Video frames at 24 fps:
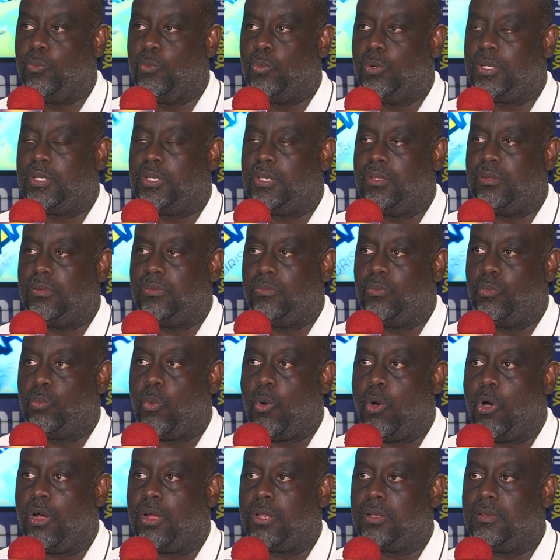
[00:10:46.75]
would
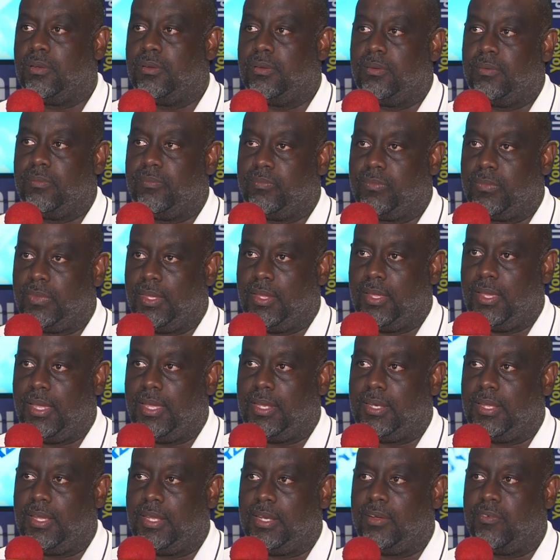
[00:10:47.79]
want
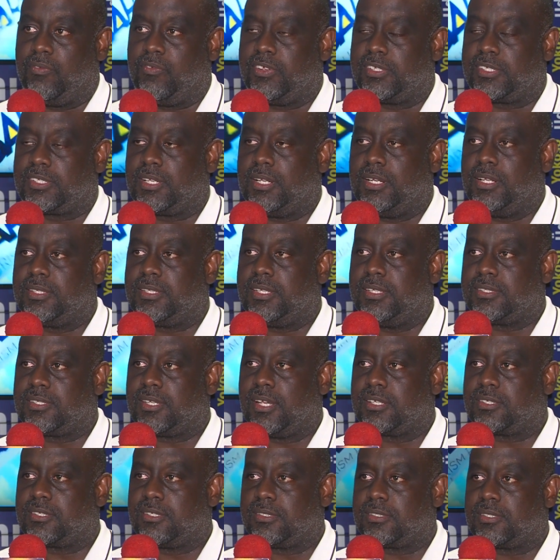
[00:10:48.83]
in a facility
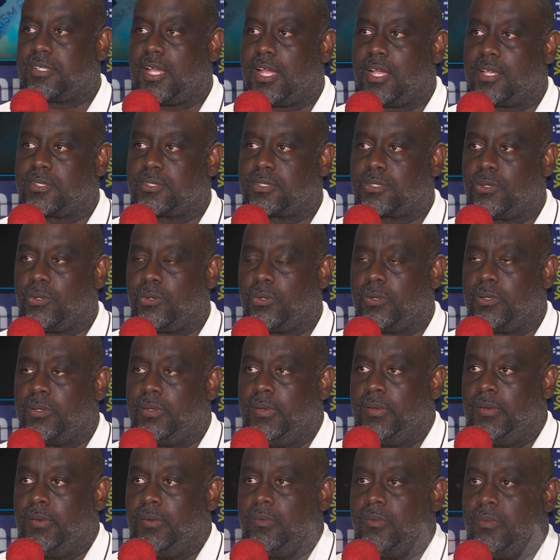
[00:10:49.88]
such as that. So
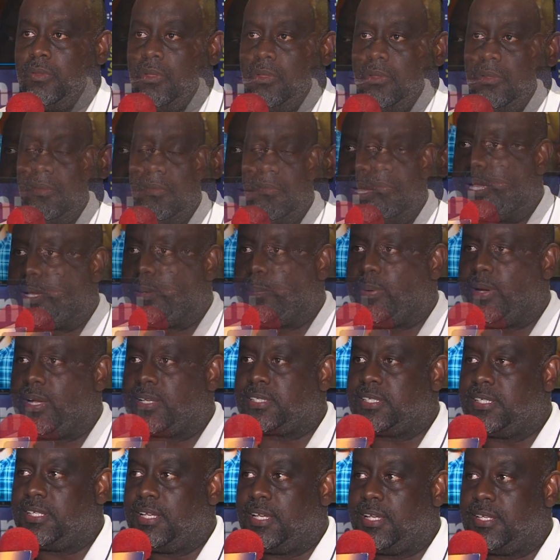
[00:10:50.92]
in my
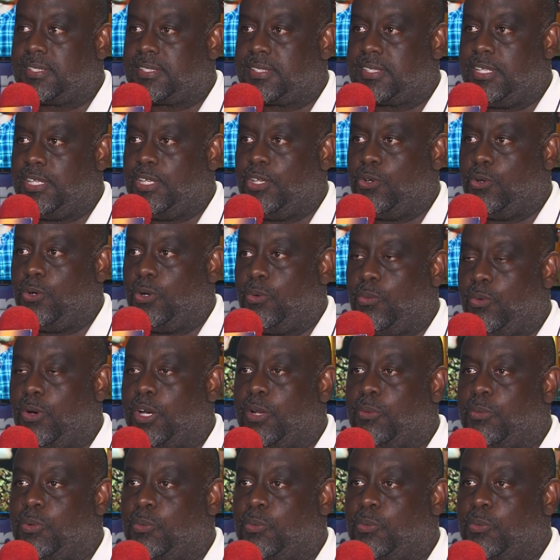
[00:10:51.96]
capacity as CEO, what I